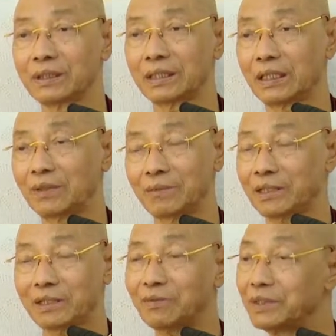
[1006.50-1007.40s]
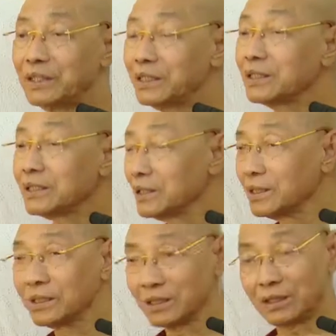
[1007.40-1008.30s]
There must be
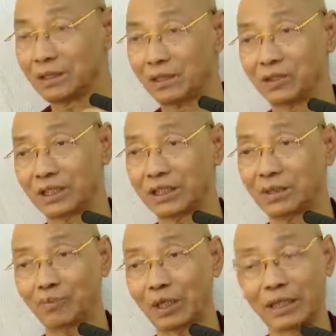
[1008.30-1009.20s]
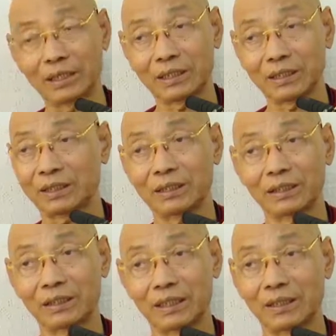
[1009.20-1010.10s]
logical point.
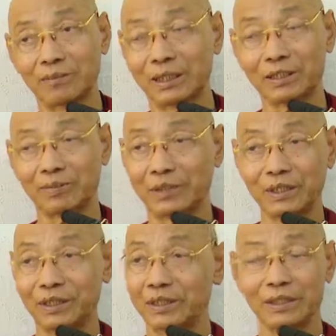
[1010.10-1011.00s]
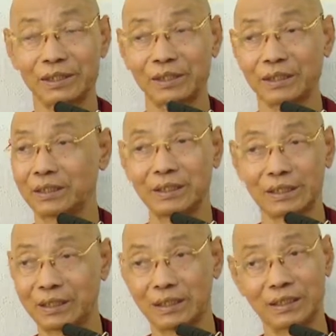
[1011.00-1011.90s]
There must be
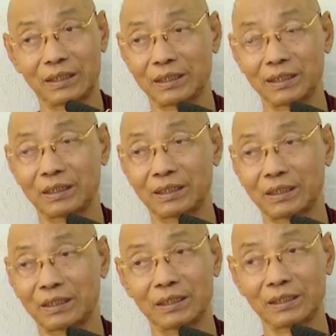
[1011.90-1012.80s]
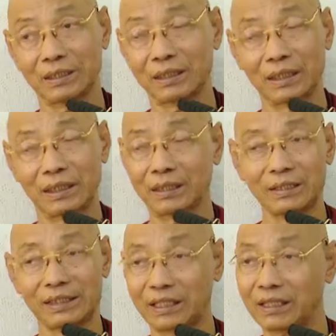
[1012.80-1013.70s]
the
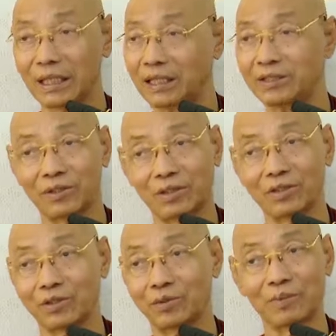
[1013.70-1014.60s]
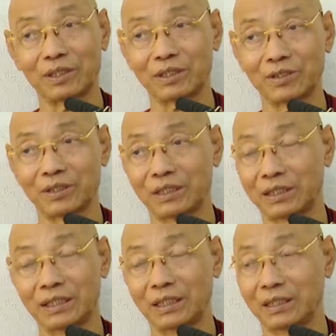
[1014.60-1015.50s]
genders also must
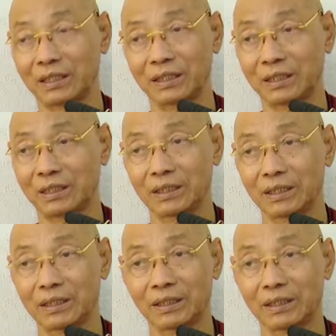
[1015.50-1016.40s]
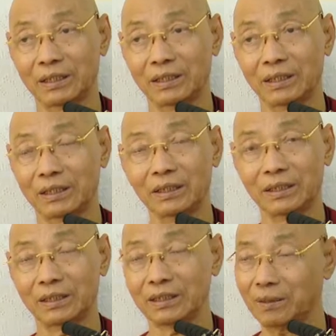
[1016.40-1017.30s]
consider. Then
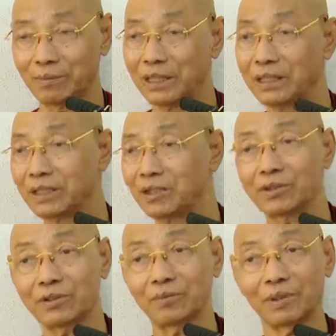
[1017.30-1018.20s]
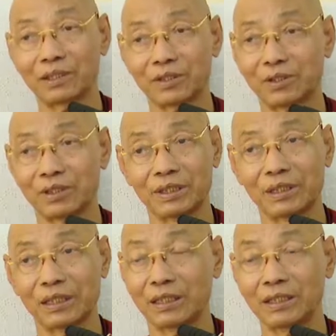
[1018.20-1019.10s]
the meaning also must consider.